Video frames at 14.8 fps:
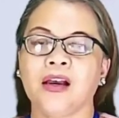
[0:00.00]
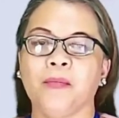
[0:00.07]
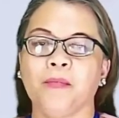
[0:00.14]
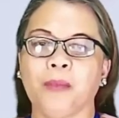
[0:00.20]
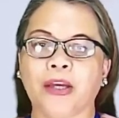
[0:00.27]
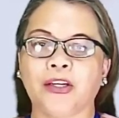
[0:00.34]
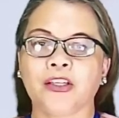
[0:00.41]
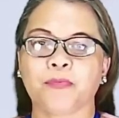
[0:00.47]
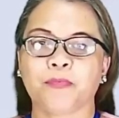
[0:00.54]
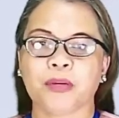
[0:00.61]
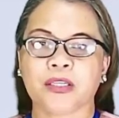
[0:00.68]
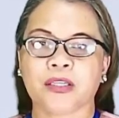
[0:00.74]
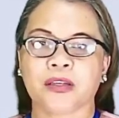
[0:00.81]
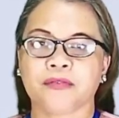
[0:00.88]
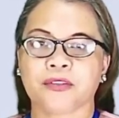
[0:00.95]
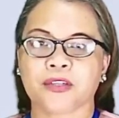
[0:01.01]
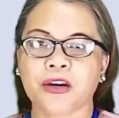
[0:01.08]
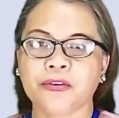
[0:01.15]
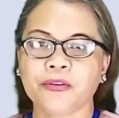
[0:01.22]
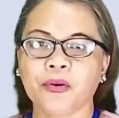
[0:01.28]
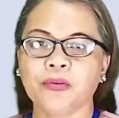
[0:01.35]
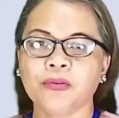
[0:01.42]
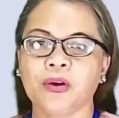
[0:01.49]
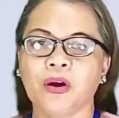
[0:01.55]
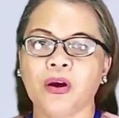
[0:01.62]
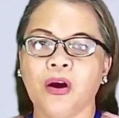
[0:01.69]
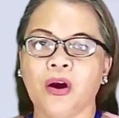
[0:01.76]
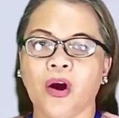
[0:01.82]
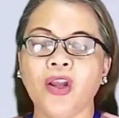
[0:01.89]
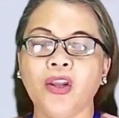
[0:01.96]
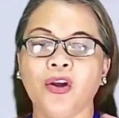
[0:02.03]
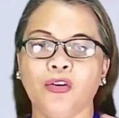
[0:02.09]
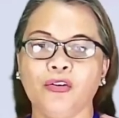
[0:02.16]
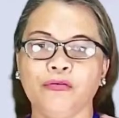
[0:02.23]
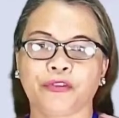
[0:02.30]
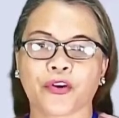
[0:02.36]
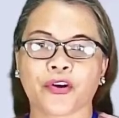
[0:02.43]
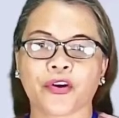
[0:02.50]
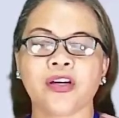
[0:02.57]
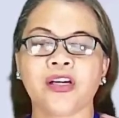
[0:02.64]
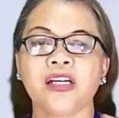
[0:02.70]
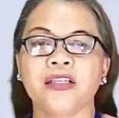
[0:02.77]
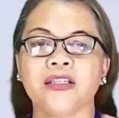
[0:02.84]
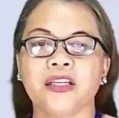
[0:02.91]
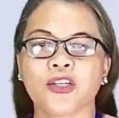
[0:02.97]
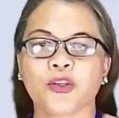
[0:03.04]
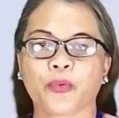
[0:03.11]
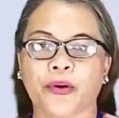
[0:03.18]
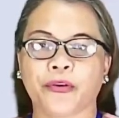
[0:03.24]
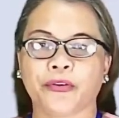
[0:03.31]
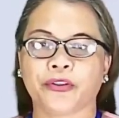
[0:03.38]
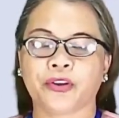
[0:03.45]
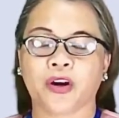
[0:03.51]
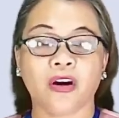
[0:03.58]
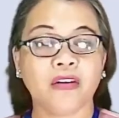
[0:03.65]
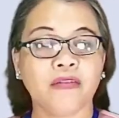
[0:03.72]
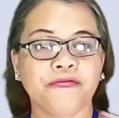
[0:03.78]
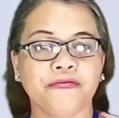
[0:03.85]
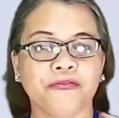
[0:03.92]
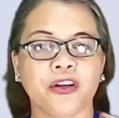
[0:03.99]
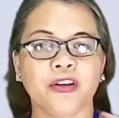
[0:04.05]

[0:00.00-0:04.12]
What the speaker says: minus p sub 0 all over the square root of